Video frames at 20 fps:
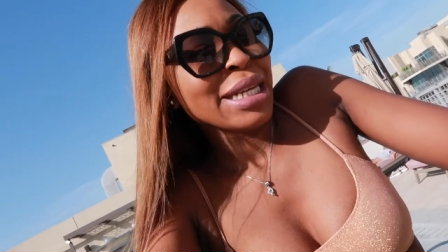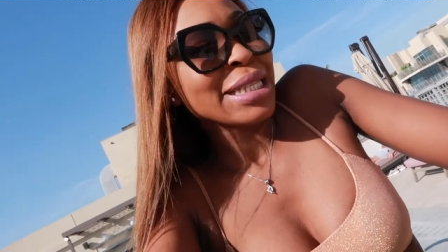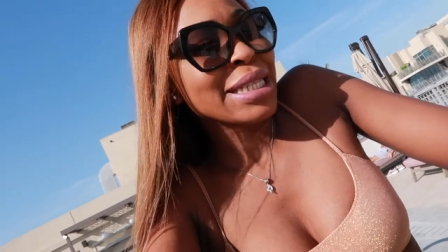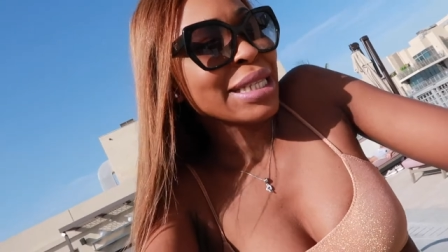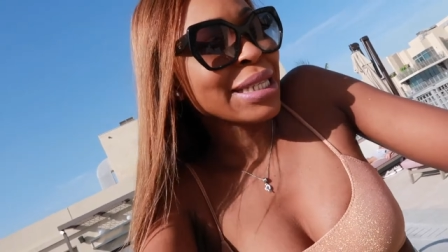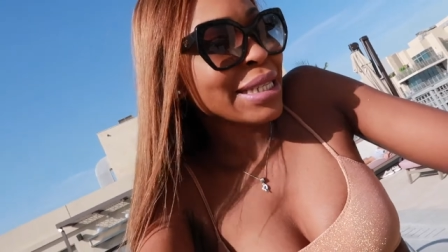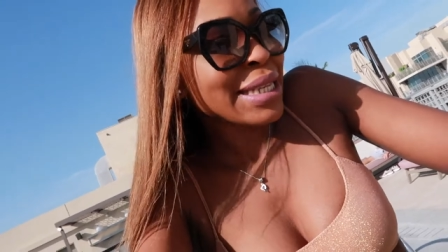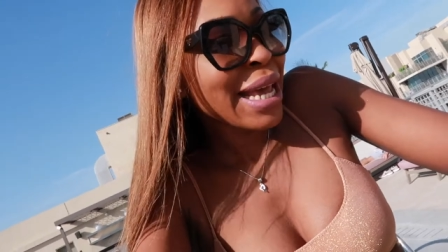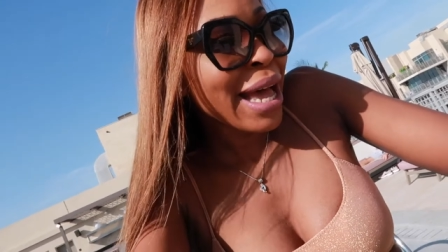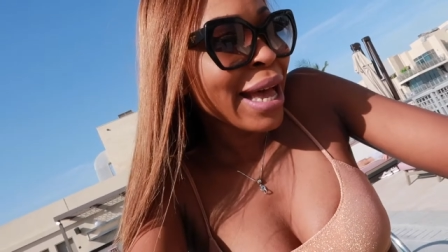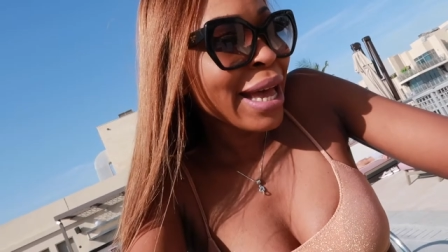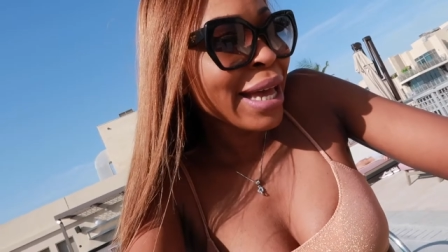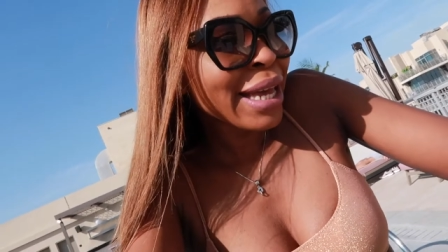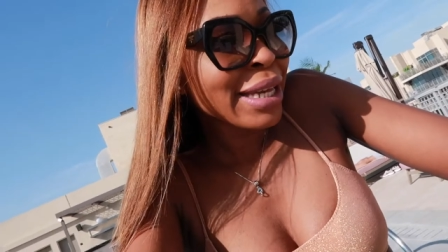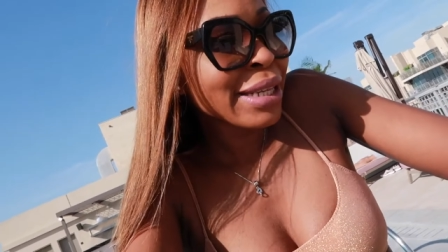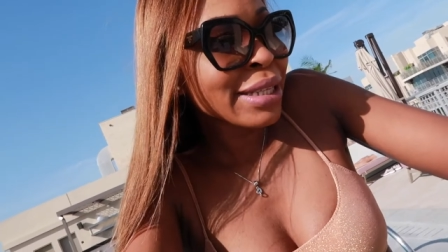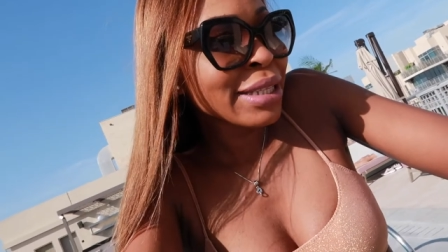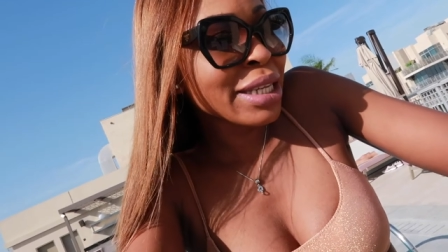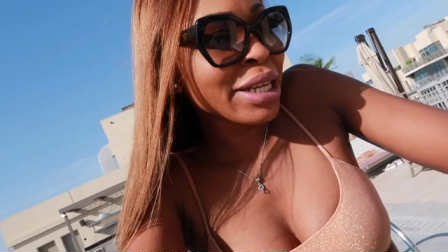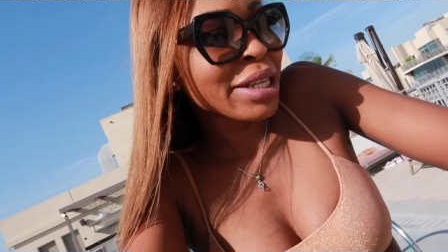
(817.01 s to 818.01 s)

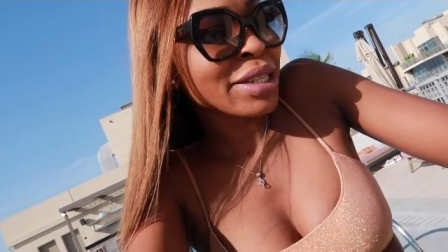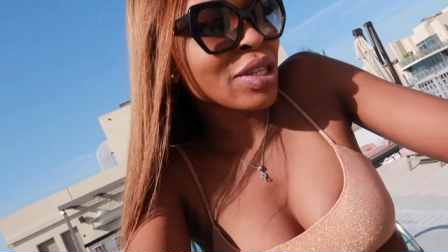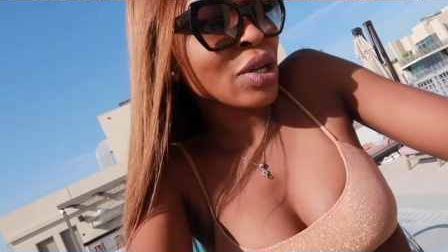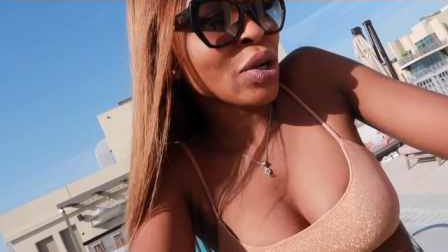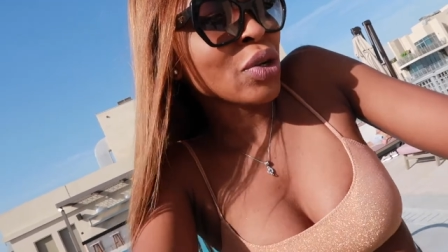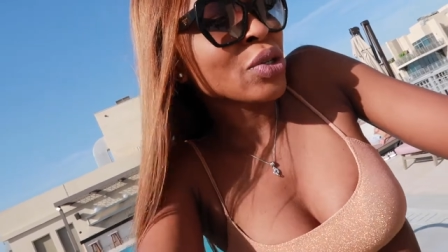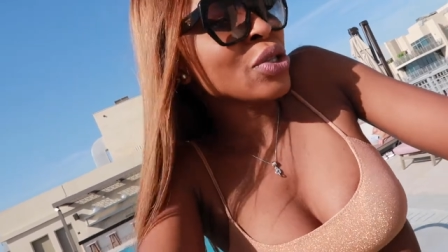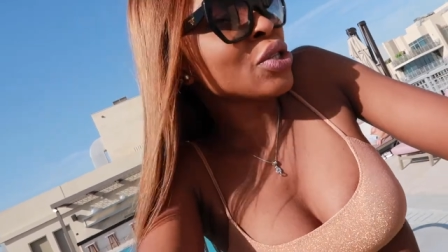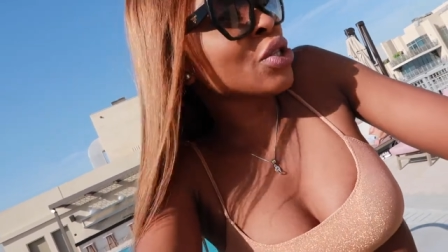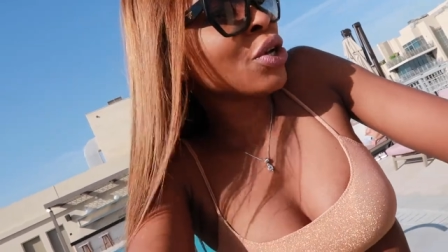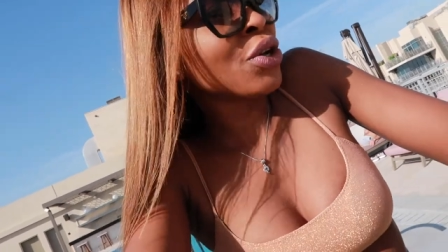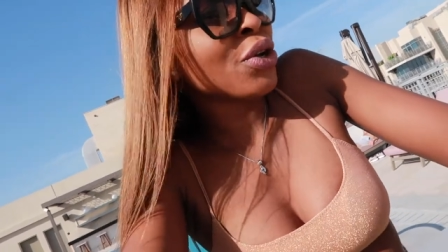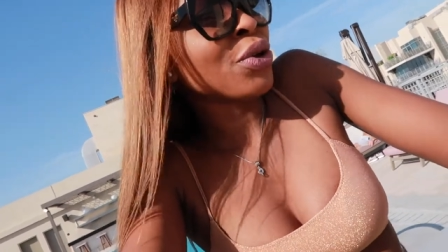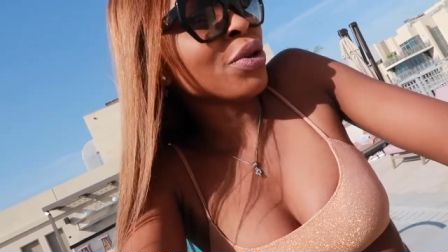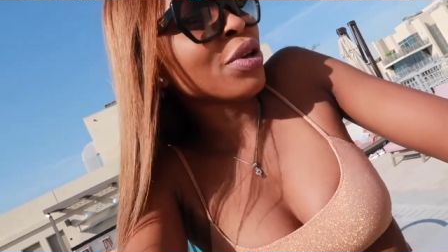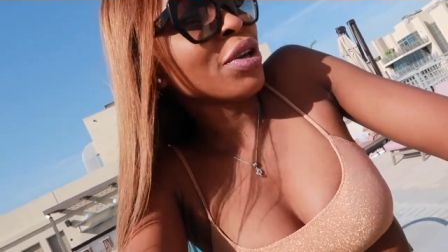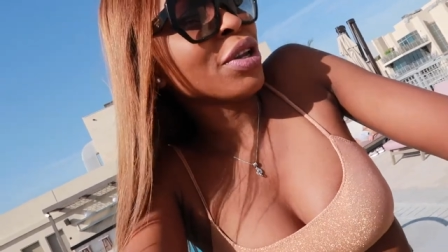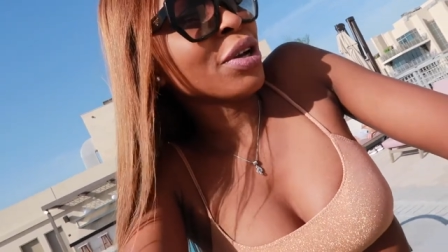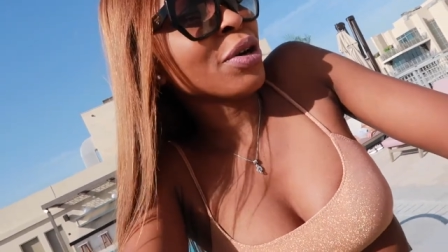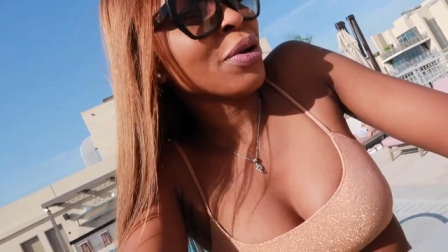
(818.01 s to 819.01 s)
design there's also
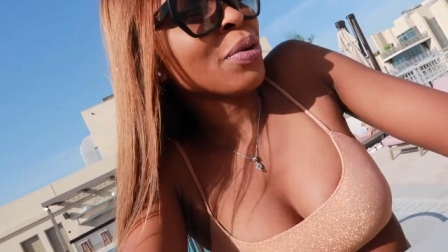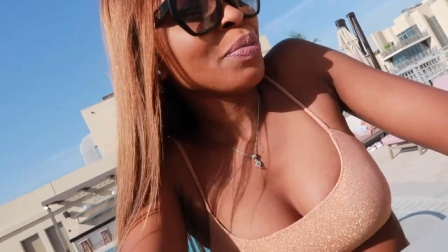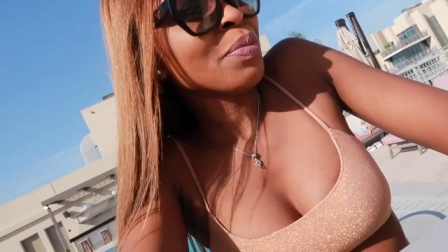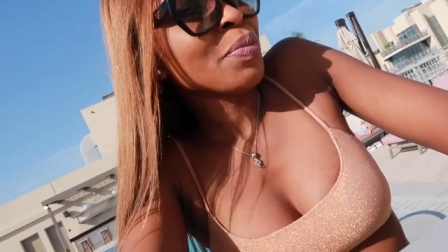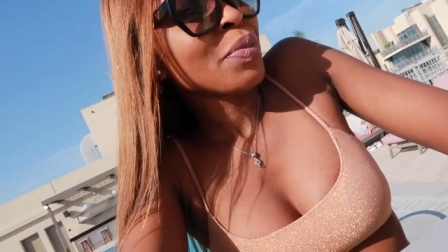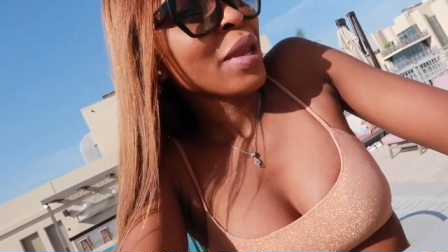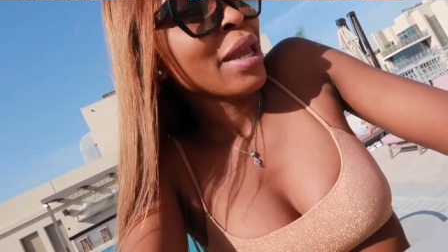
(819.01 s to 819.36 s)
you know